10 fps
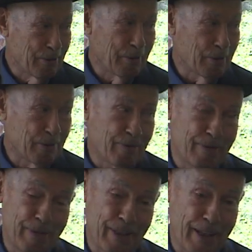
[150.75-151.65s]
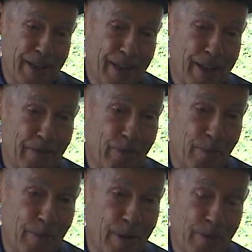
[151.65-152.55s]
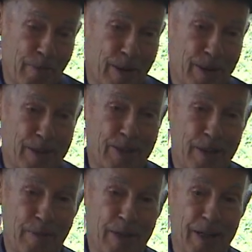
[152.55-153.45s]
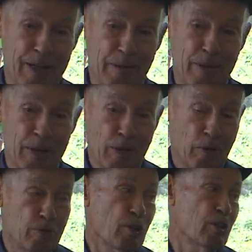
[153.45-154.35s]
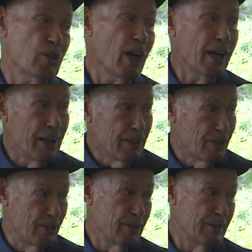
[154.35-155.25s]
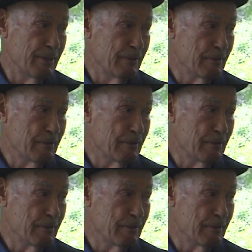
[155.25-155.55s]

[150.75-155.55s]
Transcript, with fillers: So it was very hard for me, but at the same time, it was a challenge